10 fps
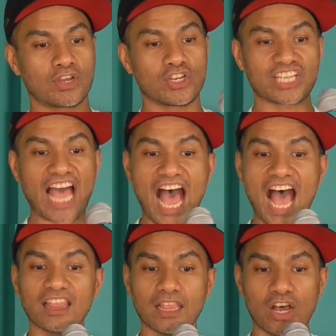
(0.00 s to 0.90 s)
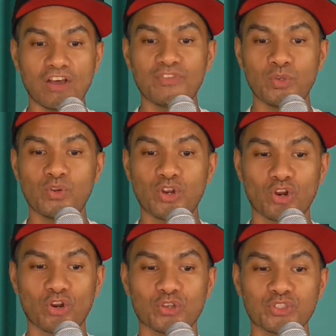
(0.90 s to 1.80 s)
Because I love you
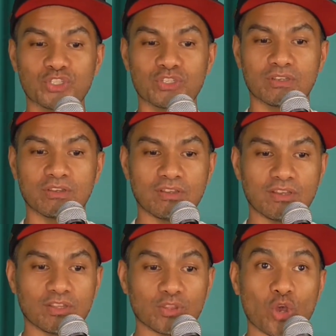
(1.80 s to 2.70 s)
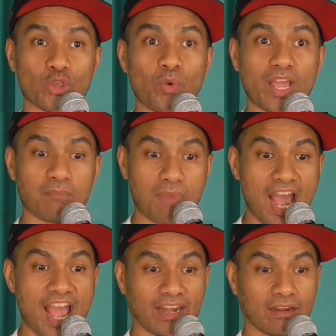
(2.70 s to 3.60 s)
girls, though you ain't
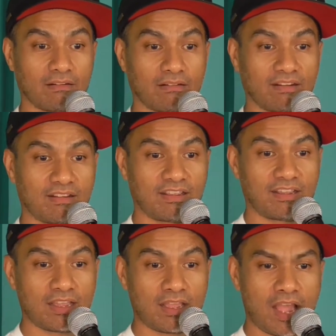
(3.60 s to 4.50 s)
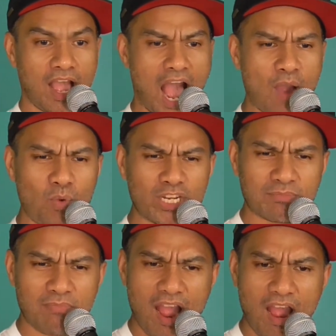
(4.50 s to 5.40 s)
mine. I
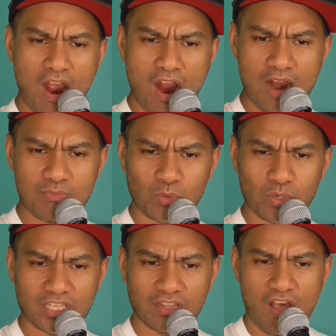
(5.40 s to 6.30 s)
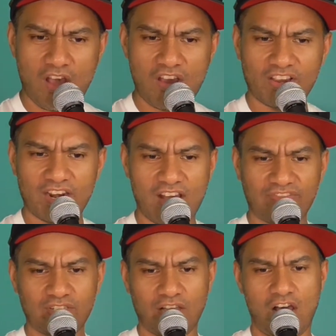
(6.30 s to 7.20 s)
wish my arms was long
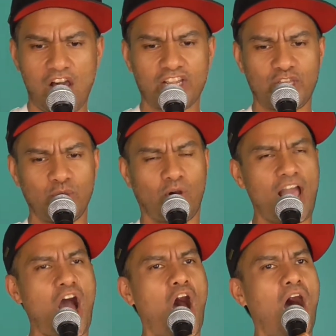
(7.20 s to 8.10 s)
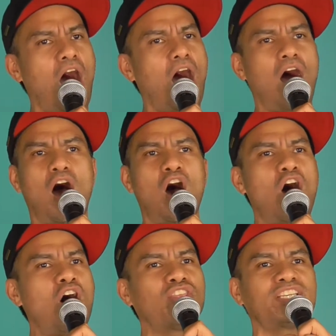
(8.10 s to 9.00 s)
enough to hug you
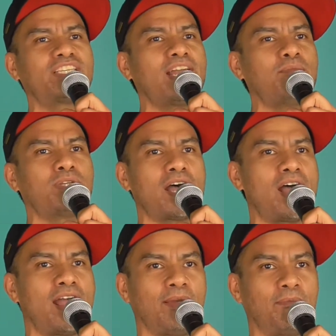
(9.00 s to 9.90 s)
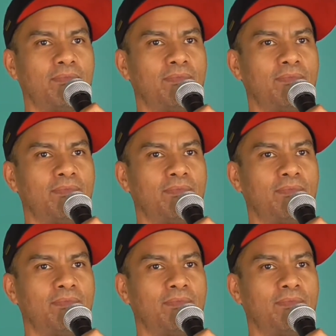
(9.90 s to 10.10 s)
all the same time.